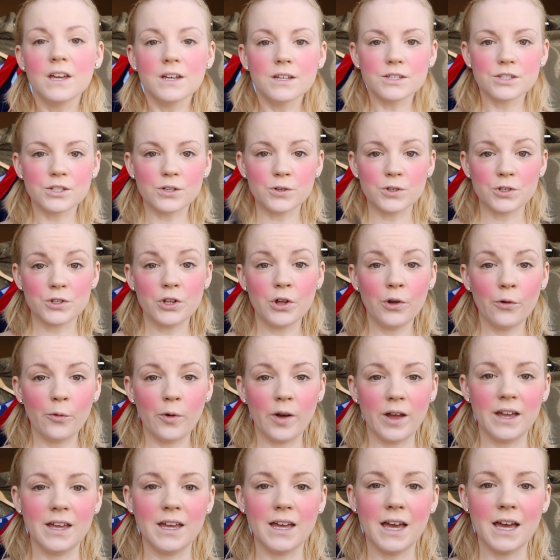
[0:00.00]
So Snow
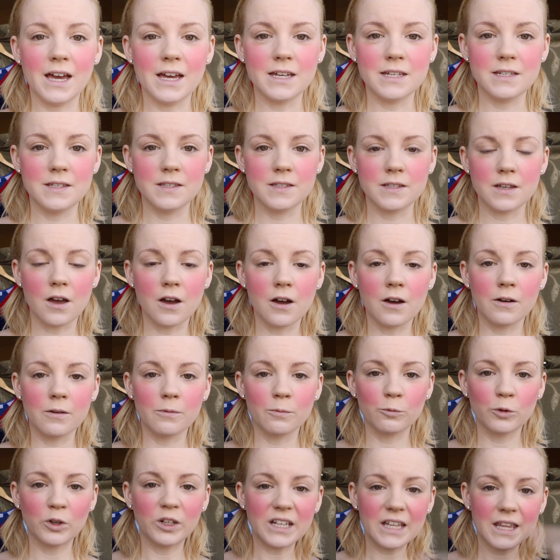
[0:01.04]
White has
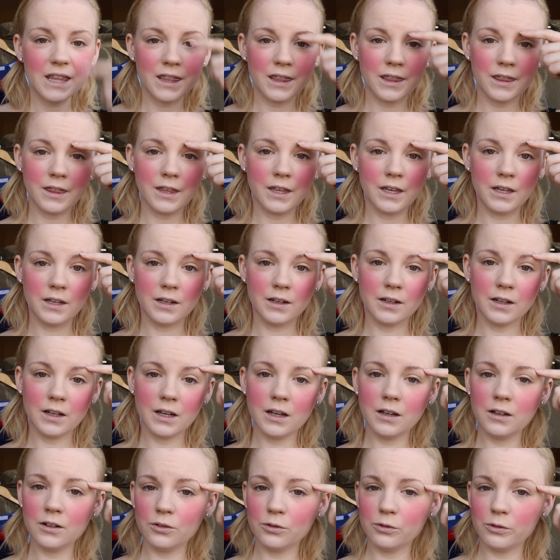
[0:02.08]
really thin,
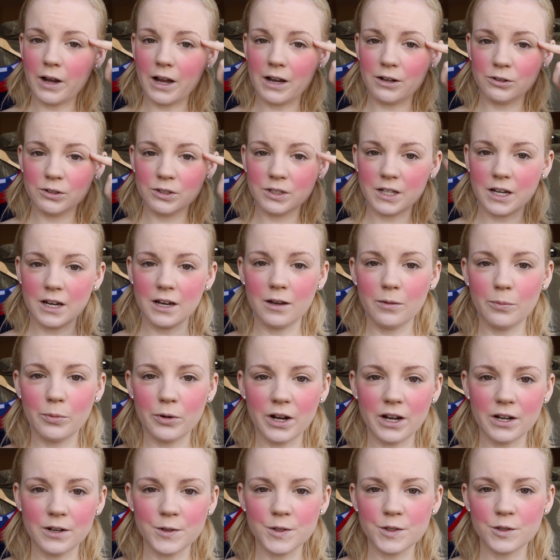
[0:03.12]
kind of round
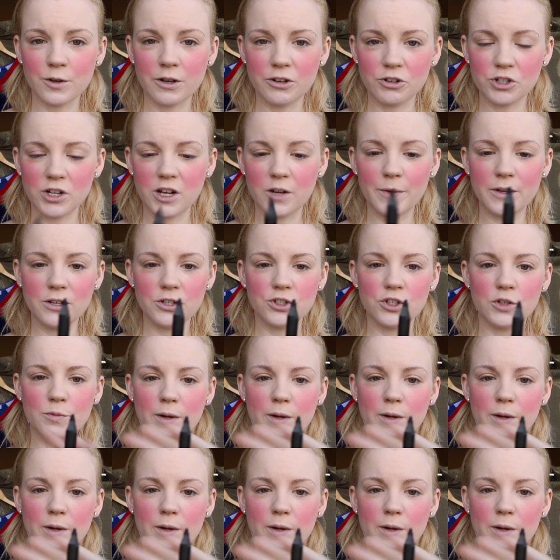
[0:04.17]
eyebrows, so I try to make sure